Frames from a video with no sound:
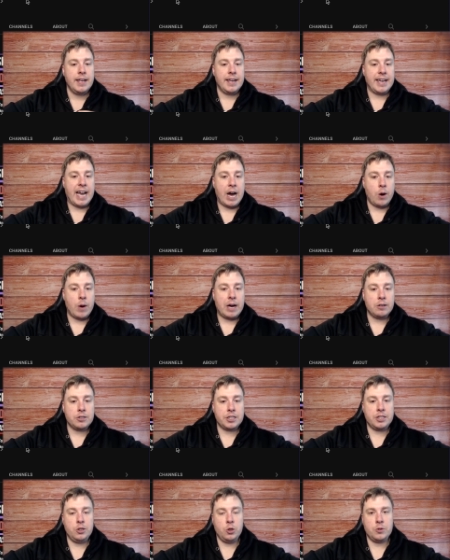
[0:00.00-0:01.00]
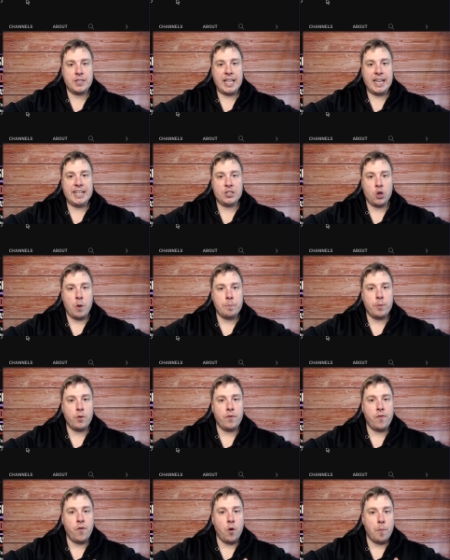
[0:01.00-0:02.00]
Now I'll just use the
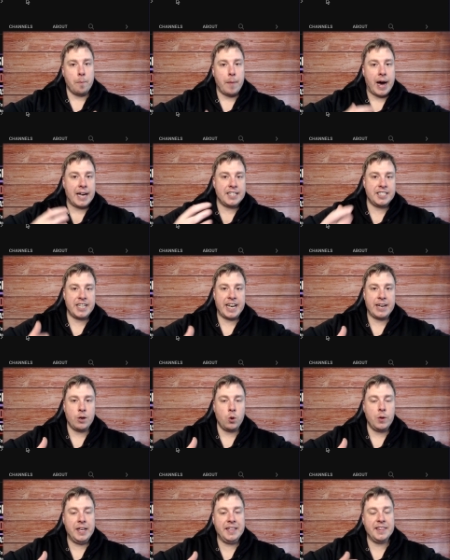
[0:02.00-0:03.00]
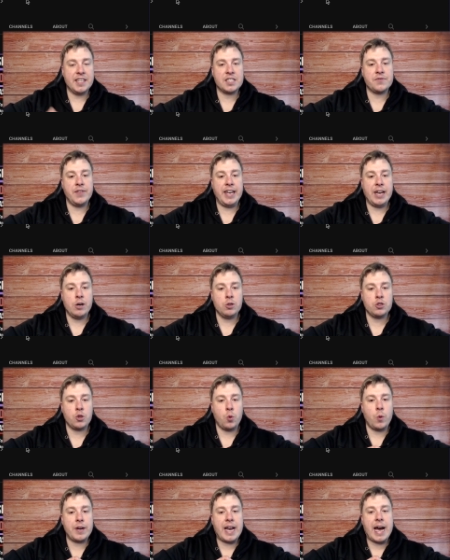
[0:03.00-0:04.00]
example for my channel in this video. So
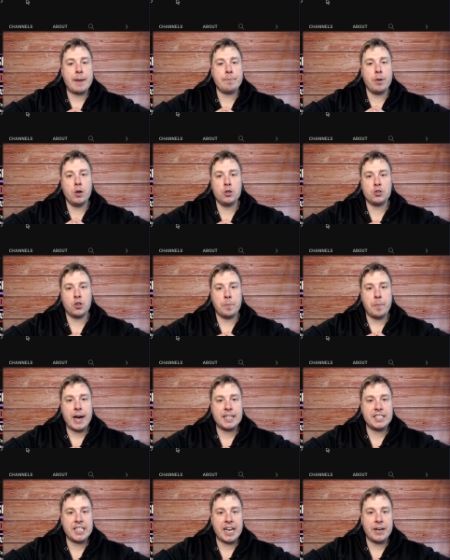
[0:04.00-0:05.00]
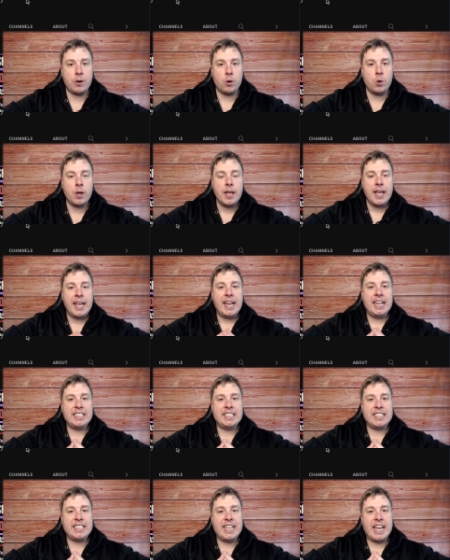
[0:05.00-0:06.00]
what I post on my channel
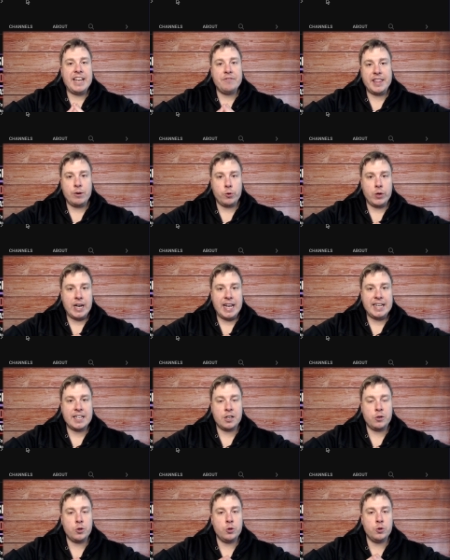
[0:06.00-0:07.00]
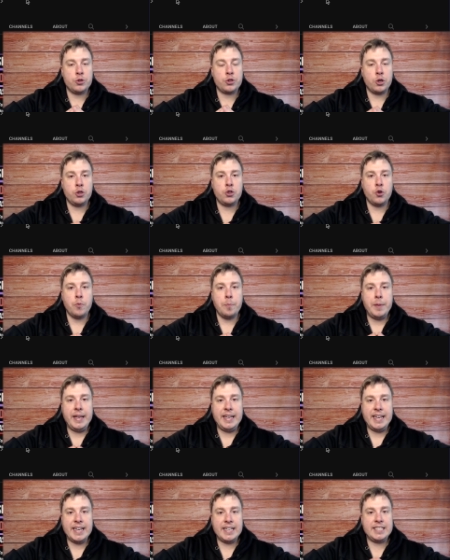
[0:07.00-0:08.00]
is everything related to social
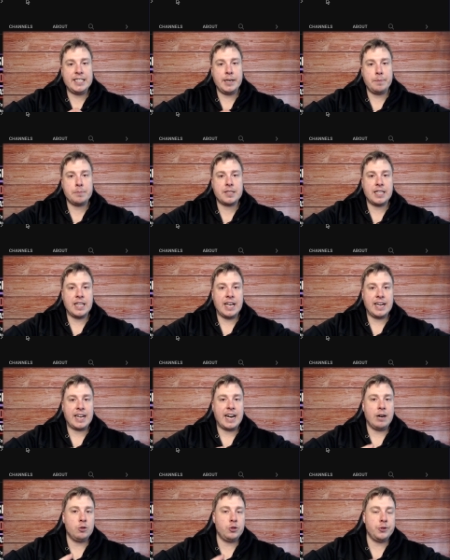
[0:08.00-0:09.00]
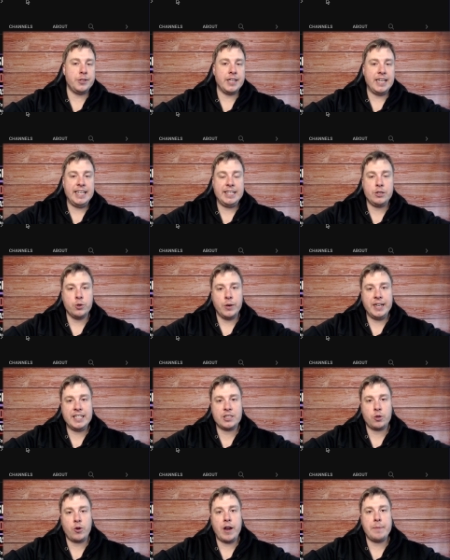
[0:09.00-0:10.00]
media tips like how to delete your
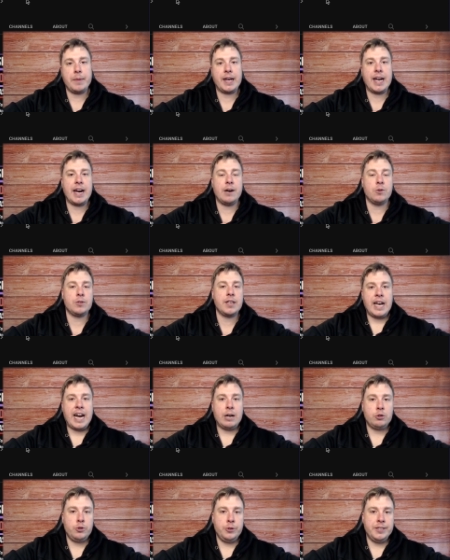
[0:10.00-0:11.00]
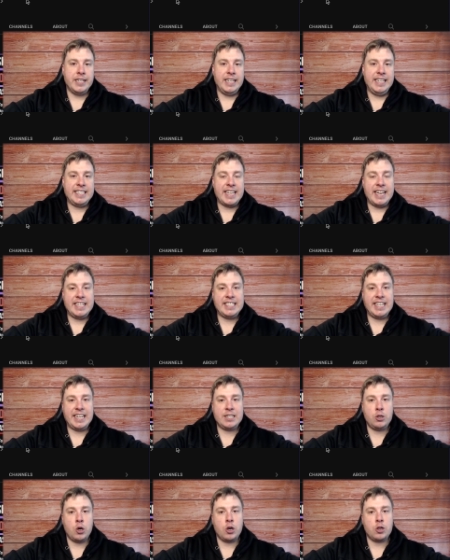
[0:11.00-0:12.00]
Instagram account, how to delete a
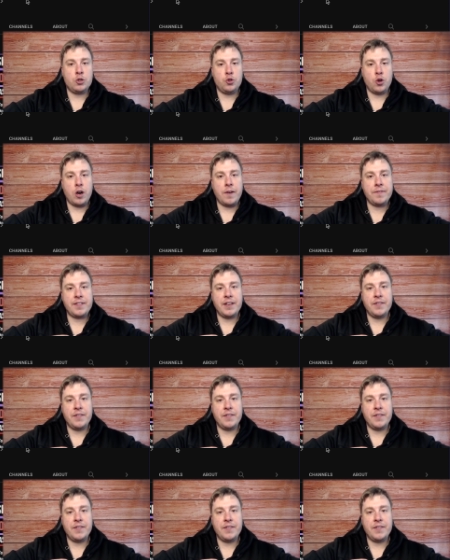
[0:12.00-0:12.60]
TikTok draft,